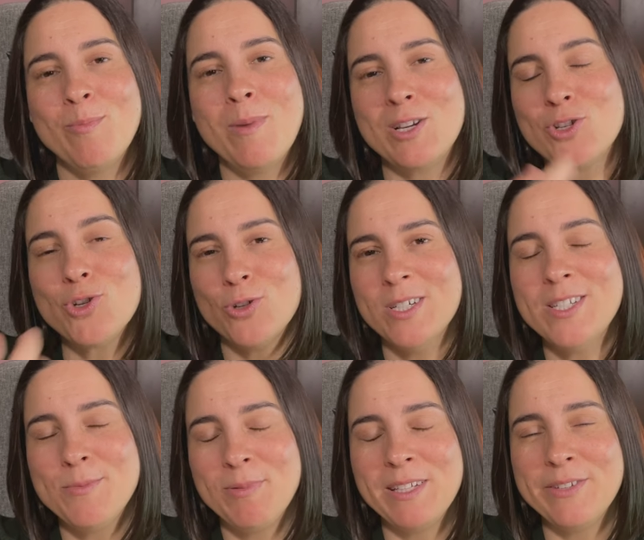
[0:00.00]
choice,
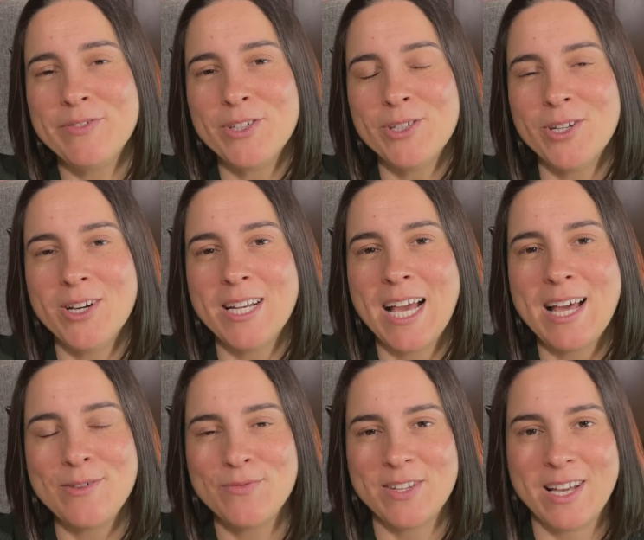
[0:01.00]
believe it or not,
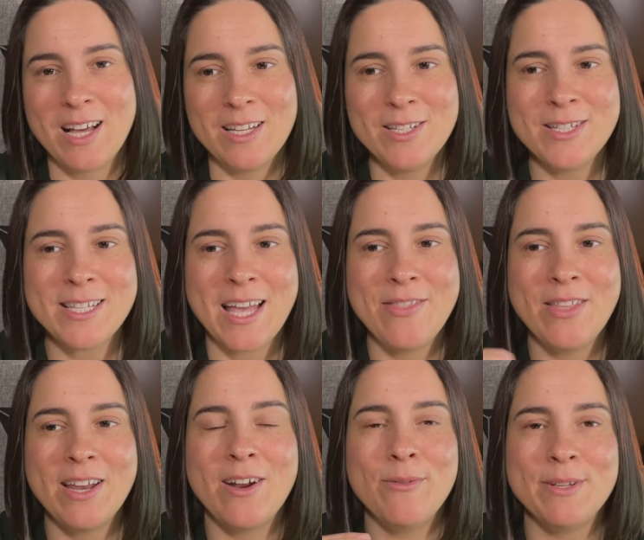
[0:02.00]
out of the colors. And
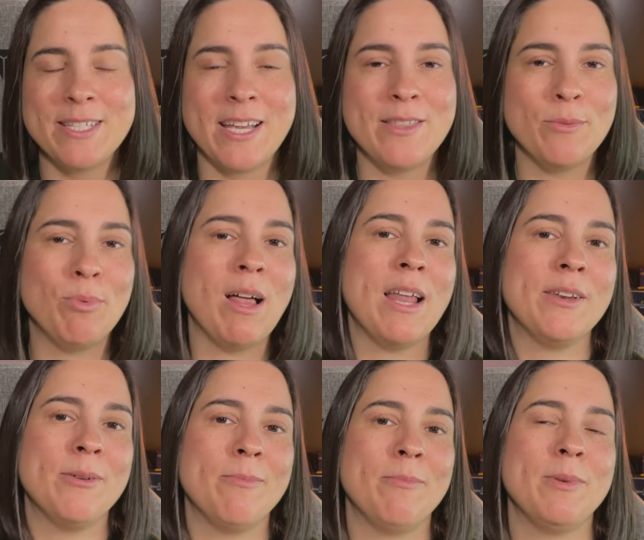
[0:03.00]
then I would say the
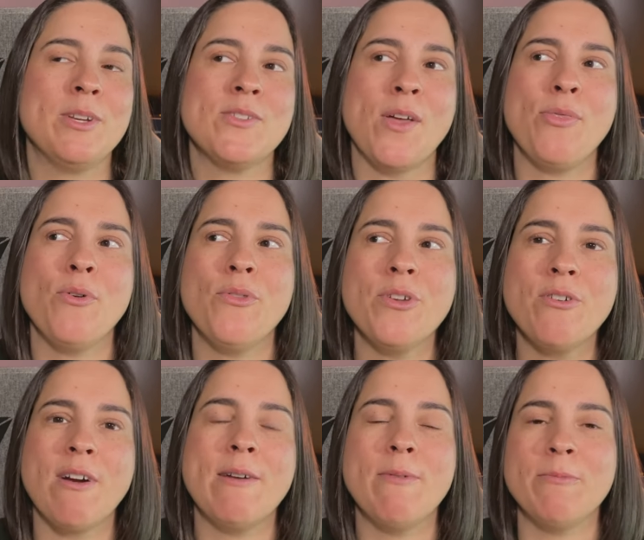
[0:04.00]
platinum, because I thought the
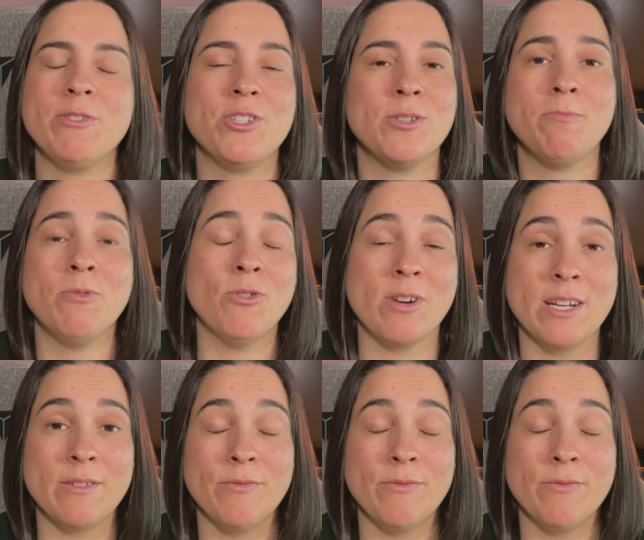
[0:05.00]
gray one was just boring,